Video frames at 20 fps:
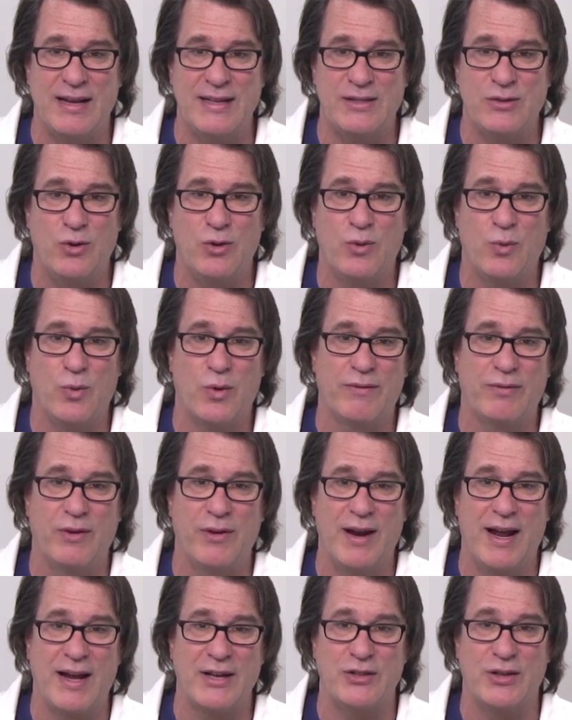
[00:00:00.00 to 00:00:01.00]
told the
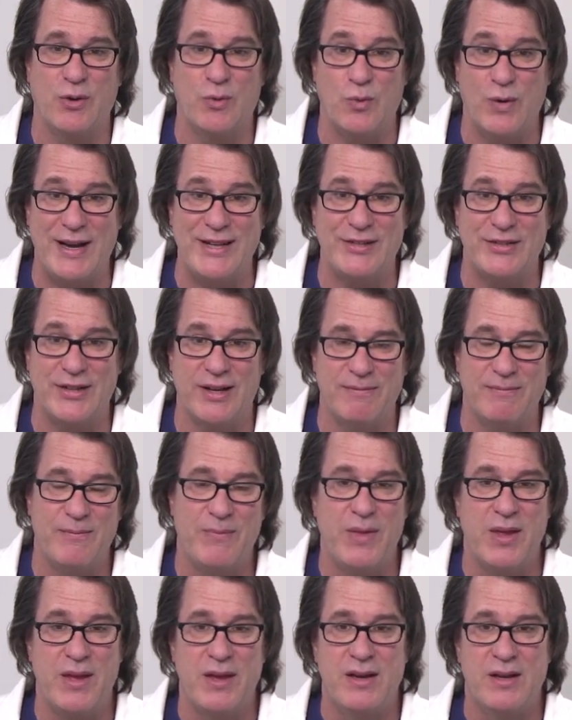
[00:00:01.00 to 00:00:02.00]
workflow to actually erase it.
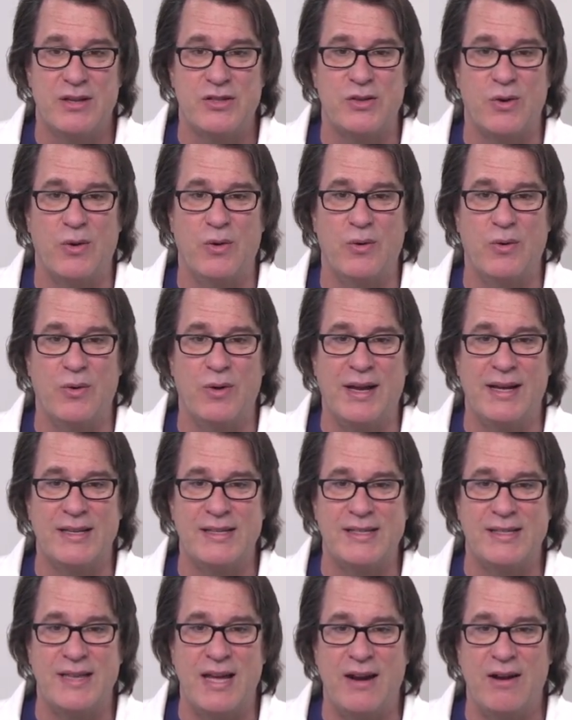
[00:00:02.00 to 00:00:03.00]
So
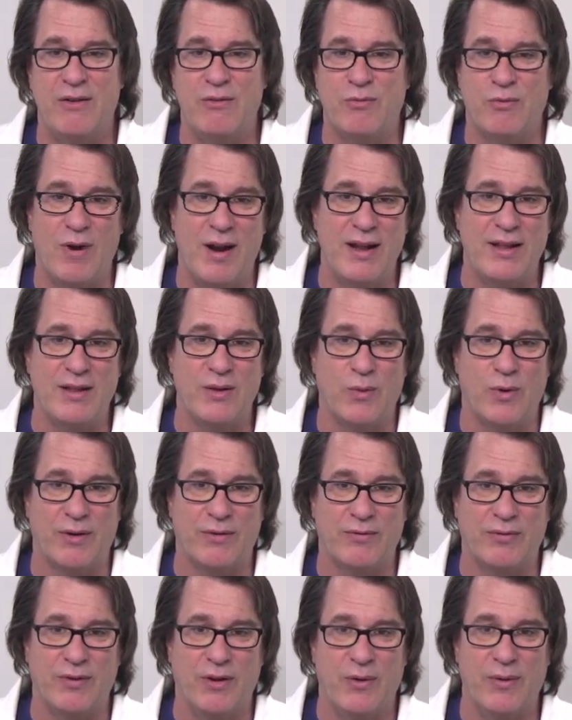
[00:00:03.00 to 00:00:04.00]
instead of running the
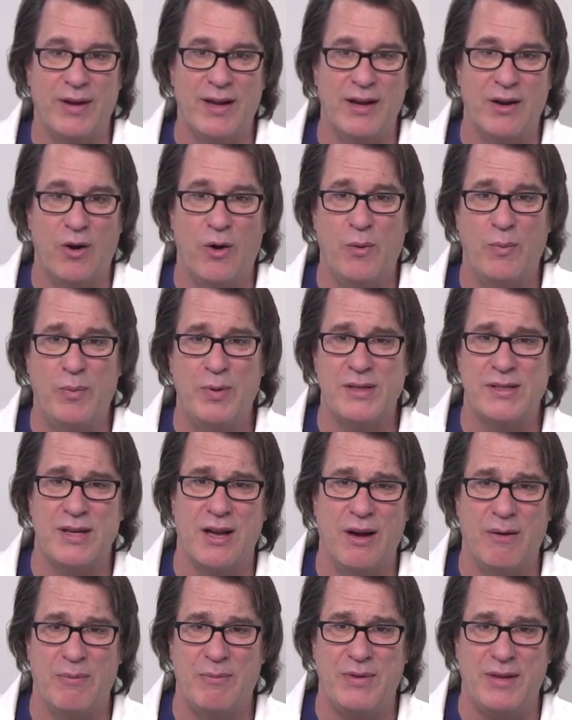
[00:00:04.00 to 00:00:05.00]
workflow, it opens
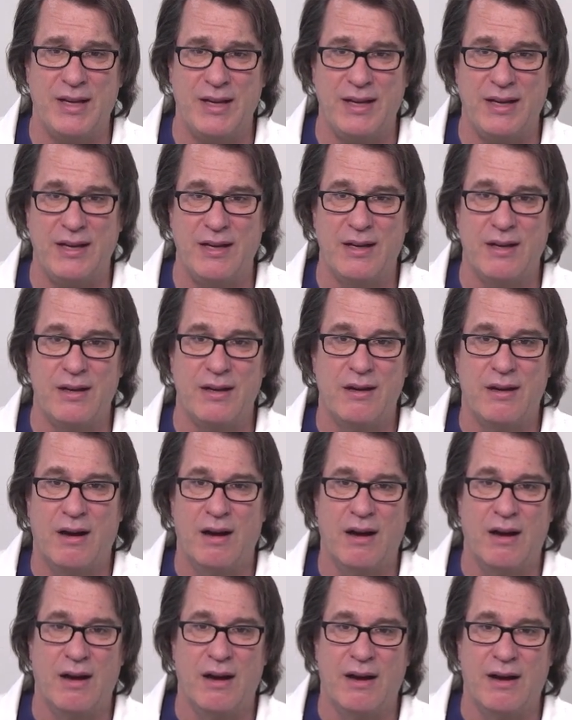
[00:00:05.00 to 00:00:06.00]
up the
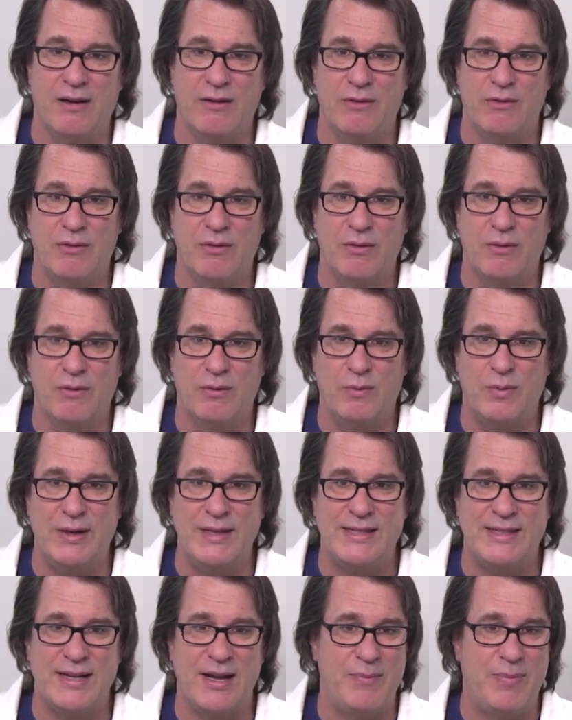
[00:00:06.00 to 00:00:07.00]

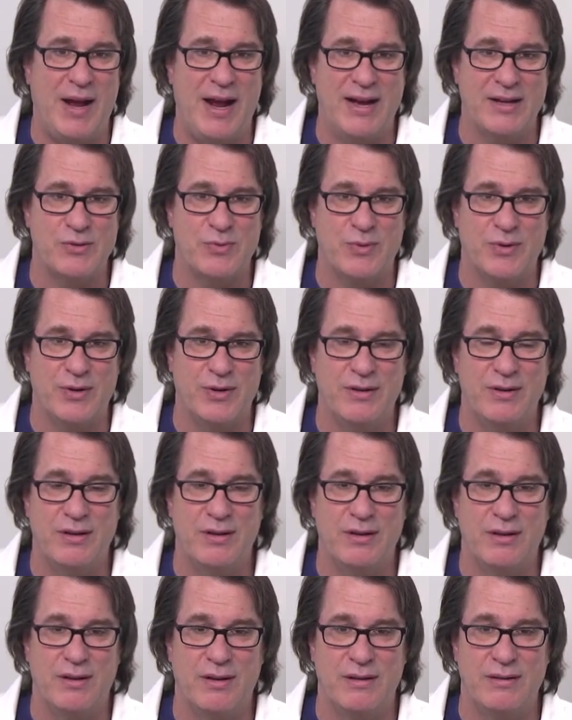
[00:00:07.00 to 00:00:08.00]
reset password
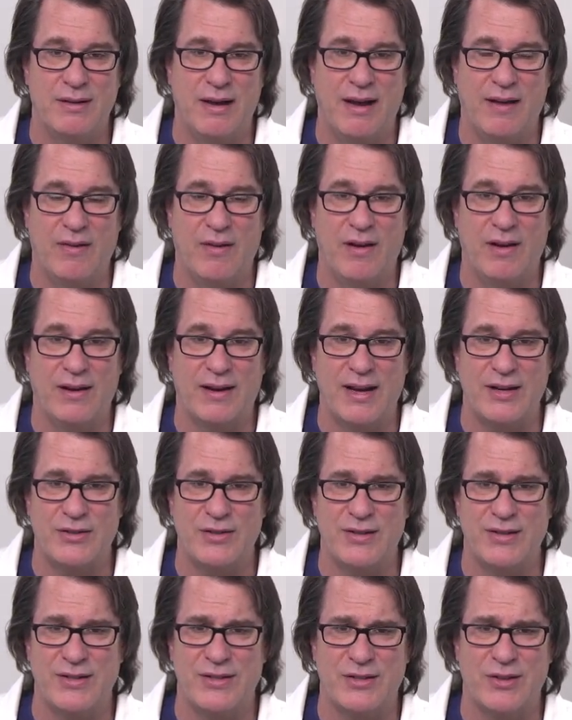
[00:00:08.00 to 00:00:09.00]
dialog.
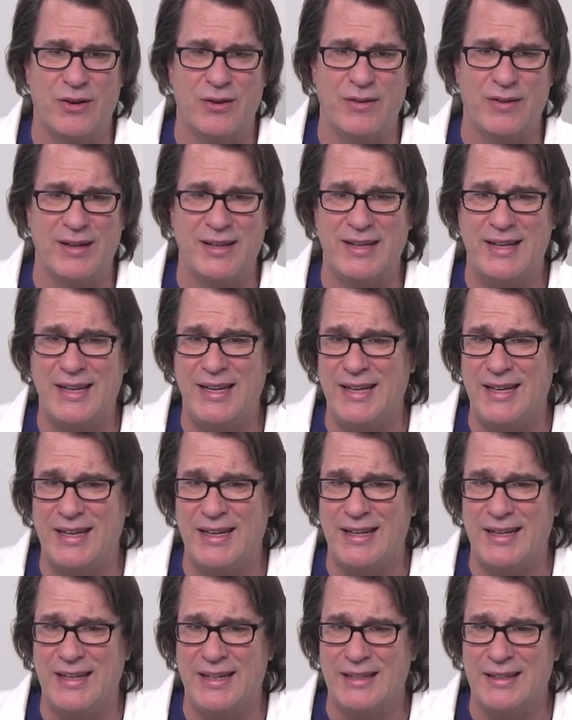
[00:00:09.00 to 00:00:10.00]
Actually, this is called the
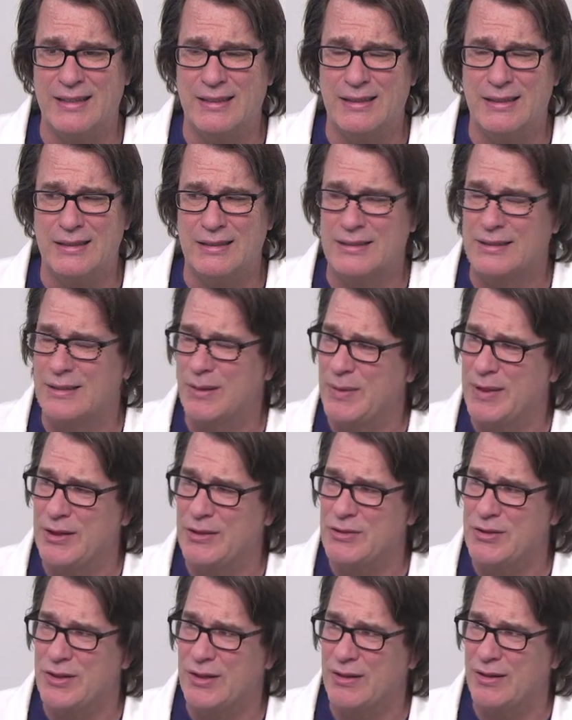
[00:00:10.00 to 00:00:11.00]
key something
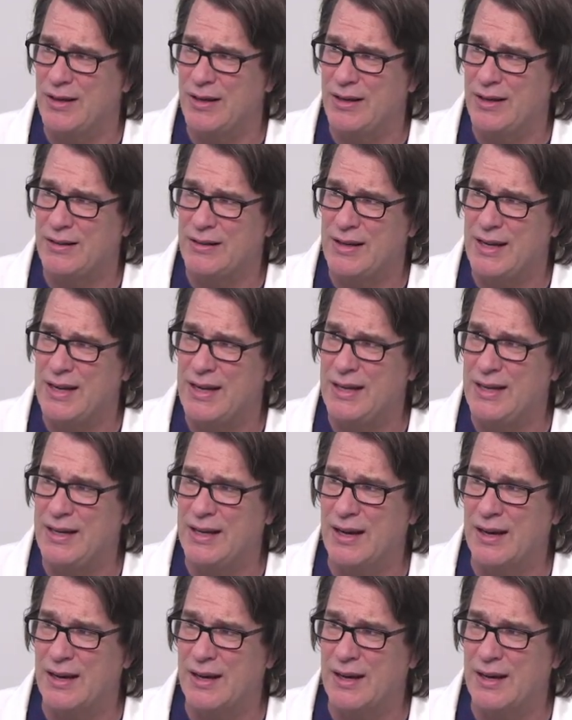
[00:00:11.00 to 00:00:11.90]
utility, key